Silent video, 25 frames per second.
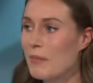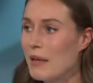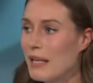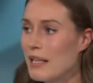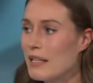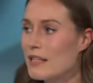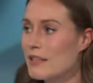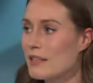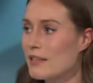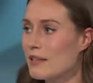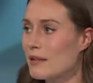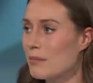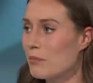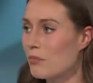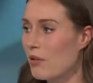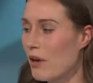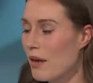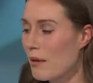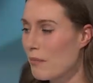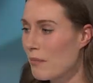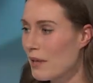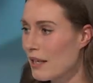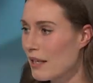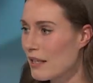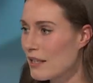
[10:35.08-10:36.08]
I meet
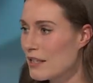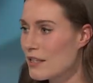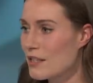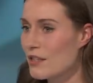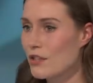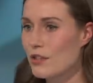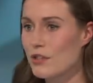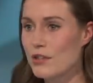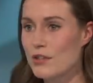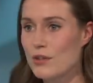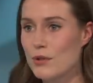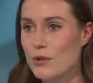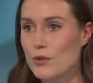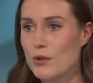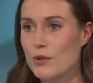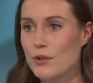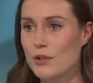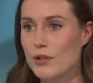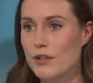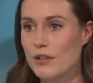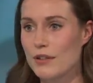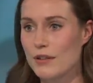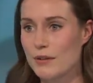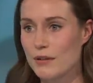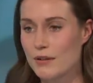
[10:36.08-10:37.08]
prime ministers
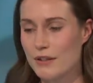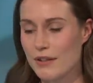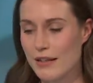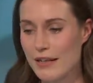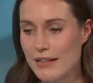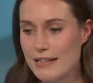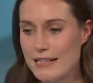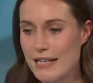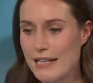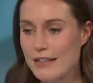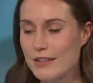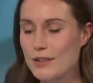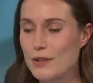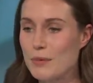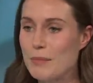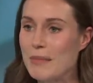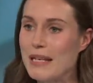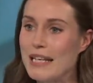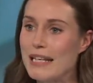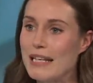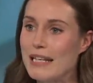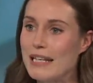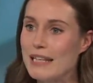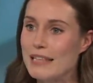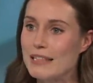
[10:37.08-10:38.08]
or attend to
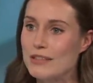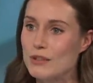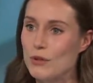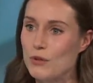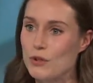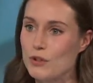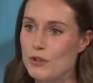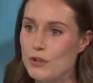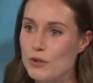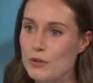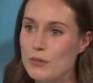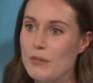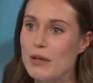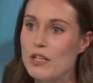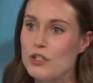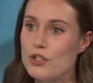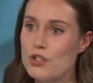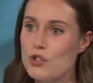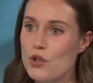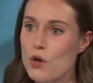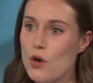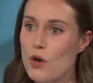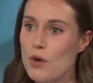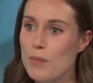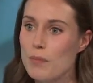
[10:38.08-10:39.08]
meetings or do my
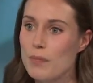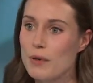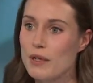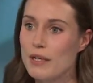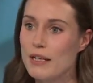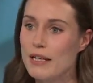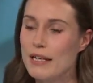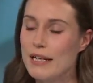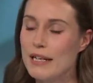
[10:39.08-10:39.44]
job,